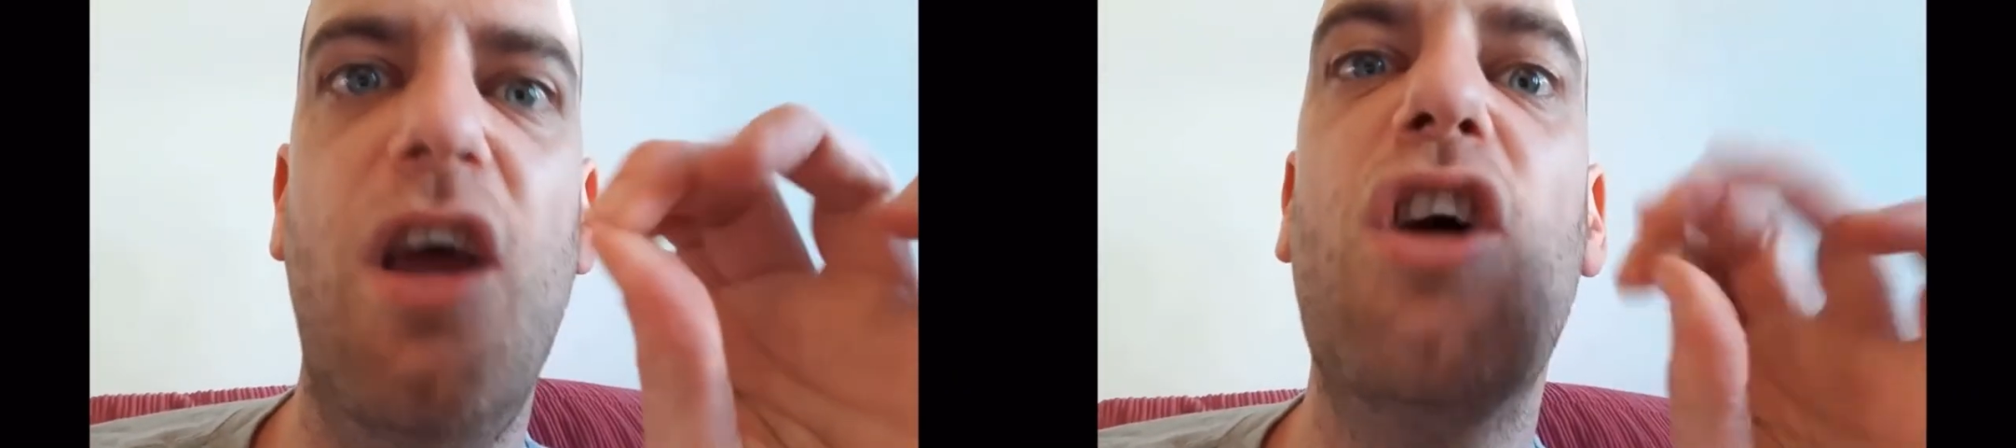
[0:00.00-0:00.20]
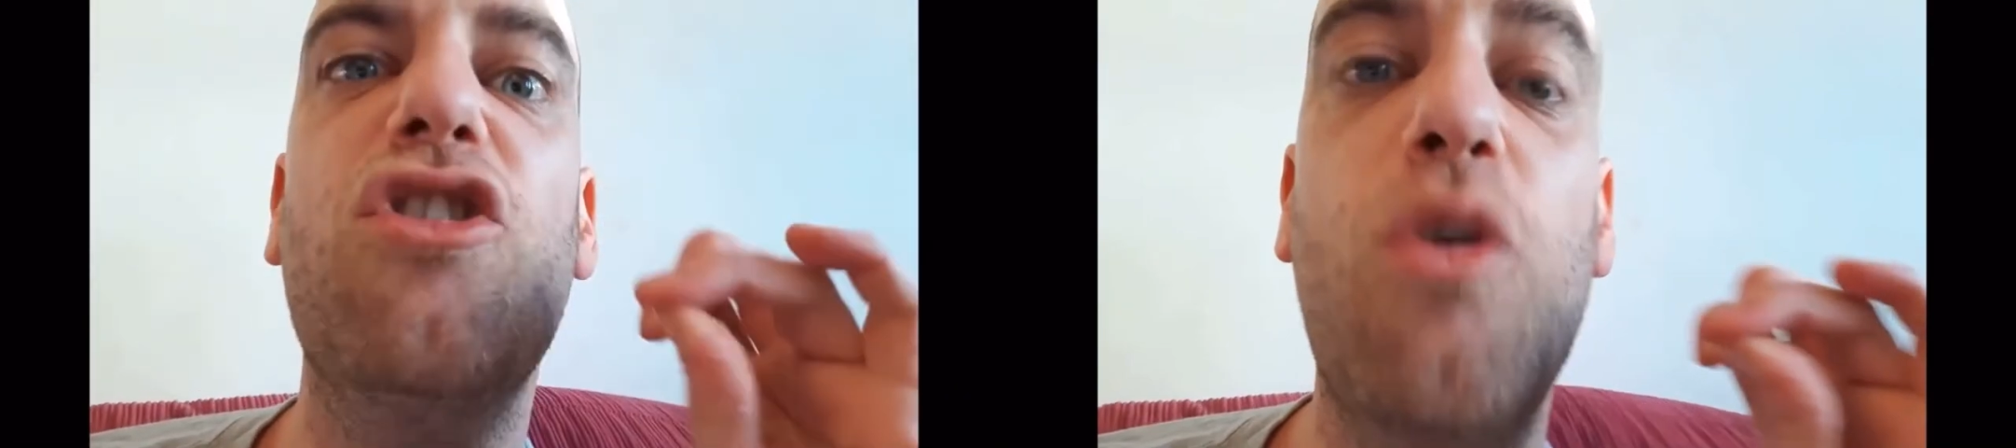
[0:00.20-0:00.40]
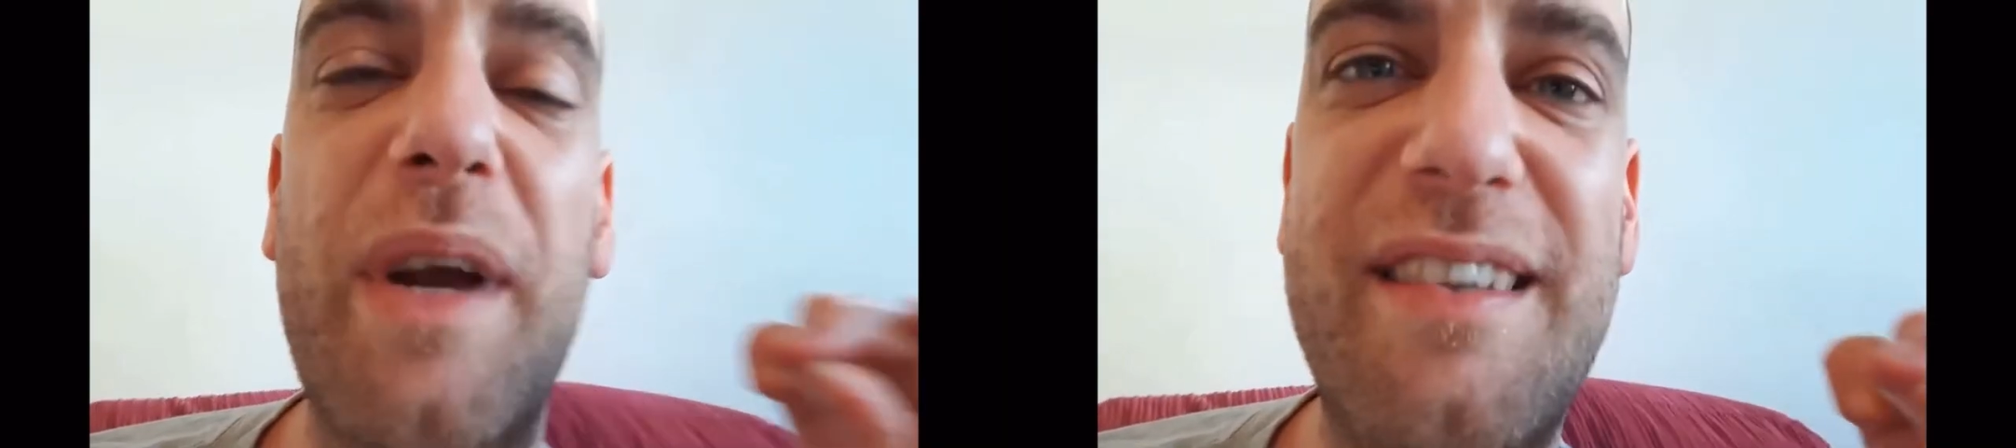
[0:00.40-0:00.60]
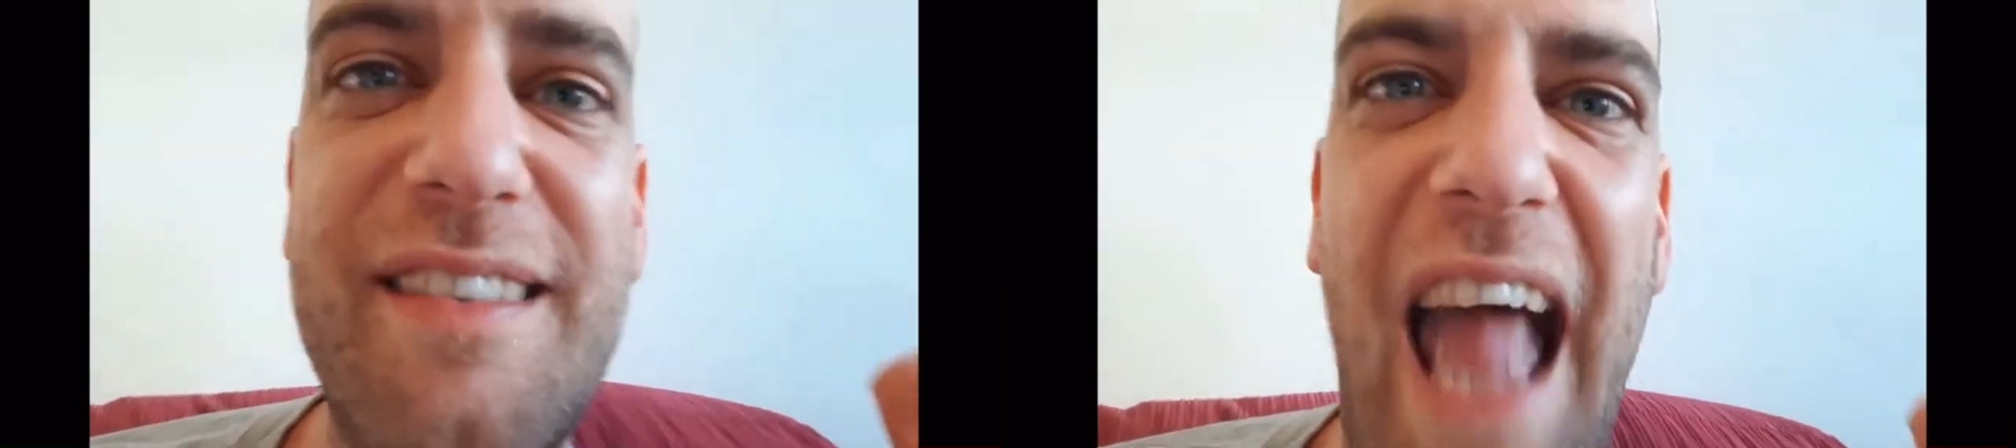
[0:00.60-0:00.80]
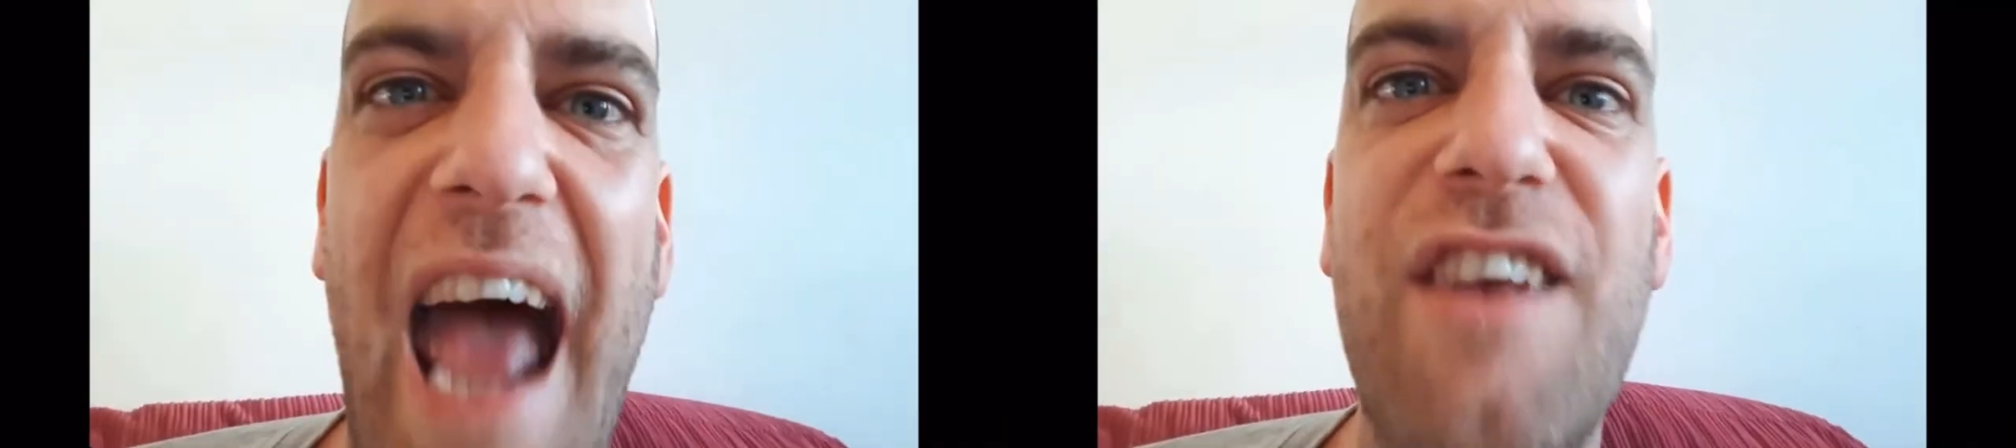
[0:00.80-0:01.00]
You would
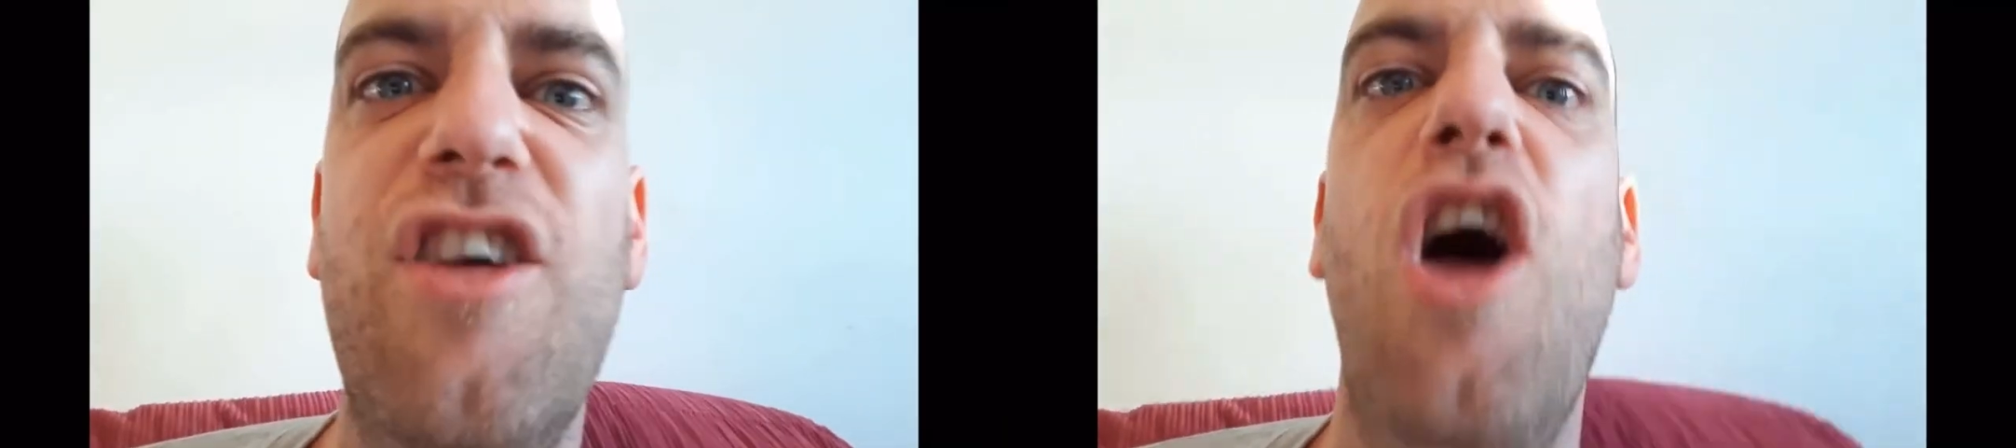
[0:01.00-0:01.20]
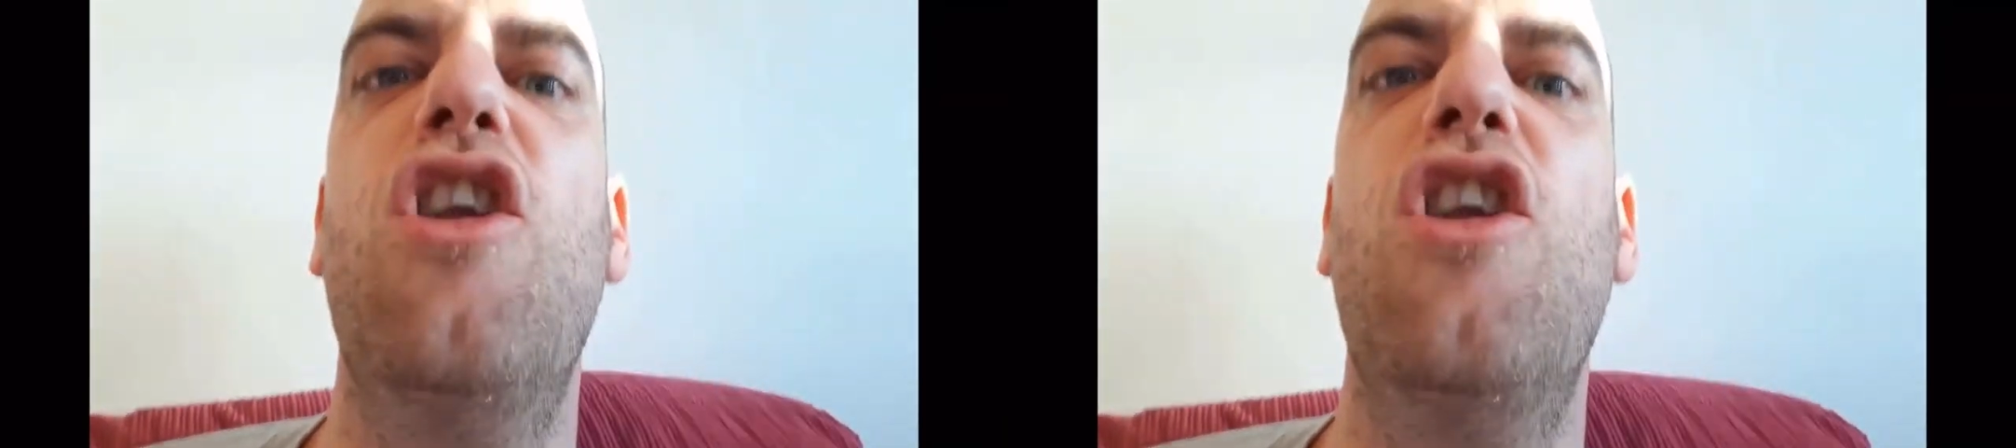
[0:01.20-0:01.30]
stand